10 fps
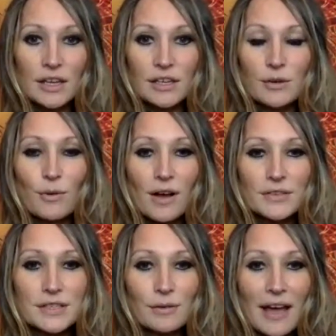you
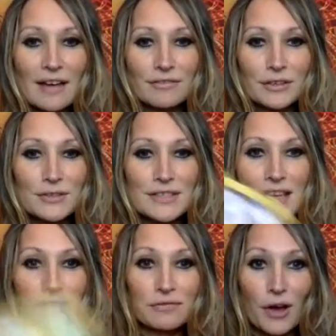also have
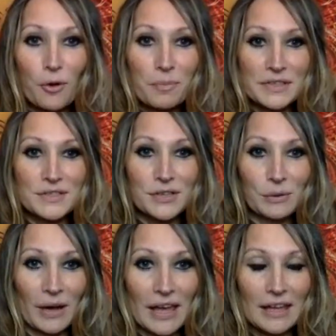yourself open
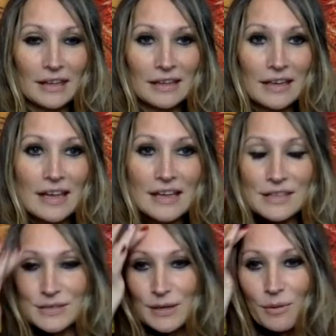to it.
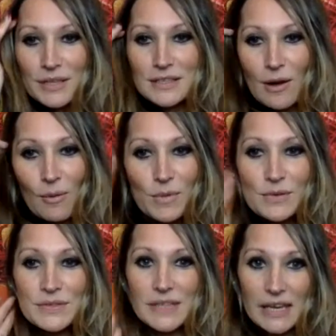So it's
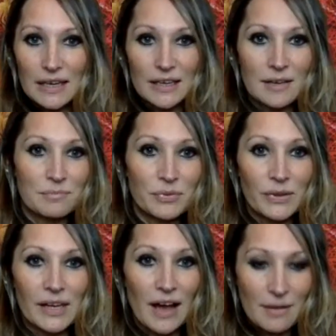almost like a
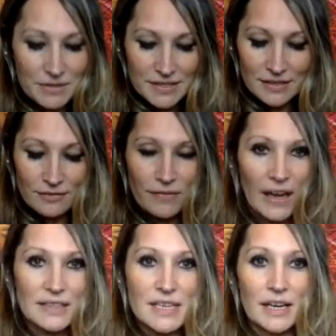complete opposite
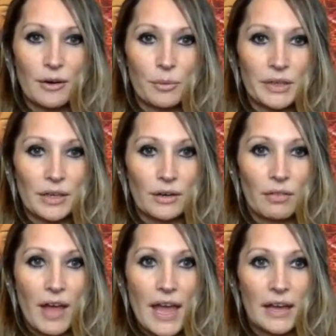effect here, where you're
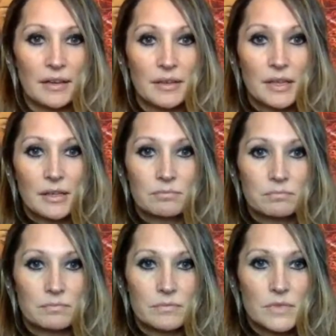like,
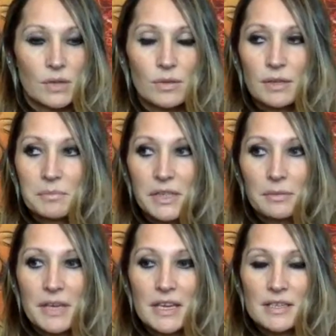don't come near
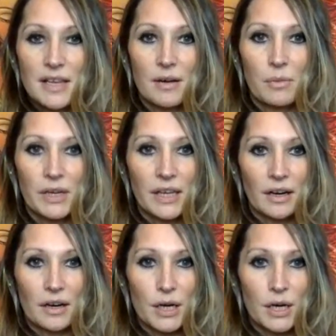me because I don't want to
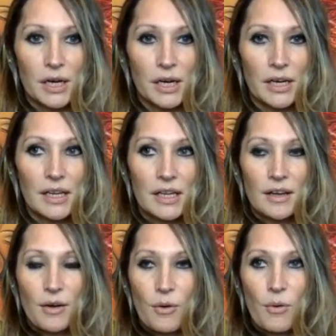get hurt,
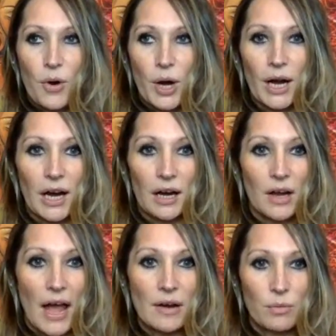or
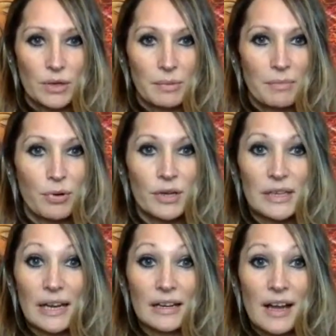I don't want to be put in
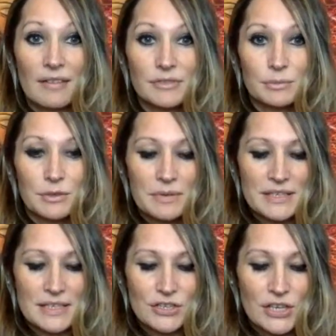an uncomfortable
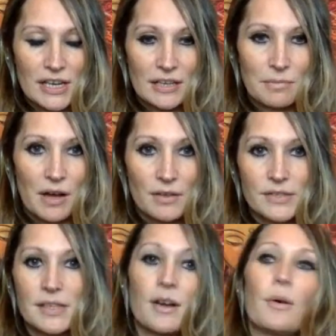position, but
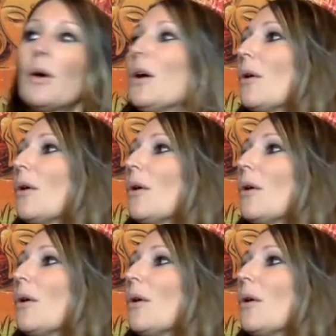also,